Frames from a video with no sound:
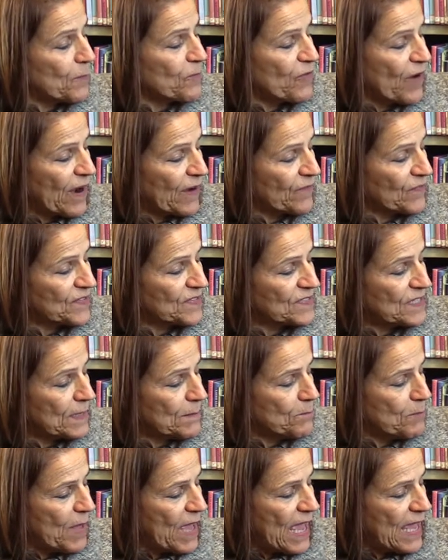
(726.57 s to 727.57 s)
breakfast
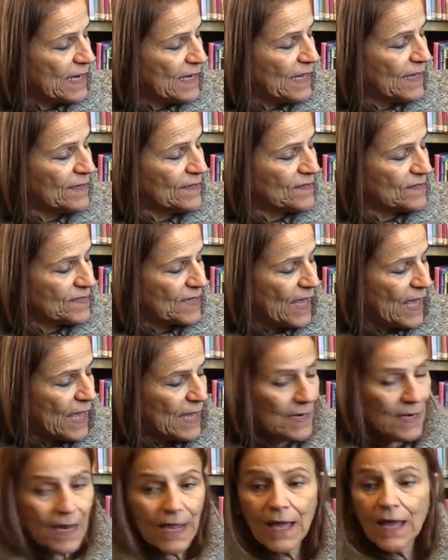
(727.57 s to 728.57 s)
in bed and
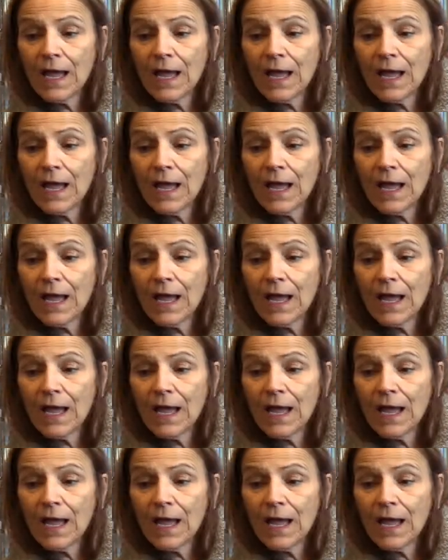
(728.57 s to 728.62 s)
said,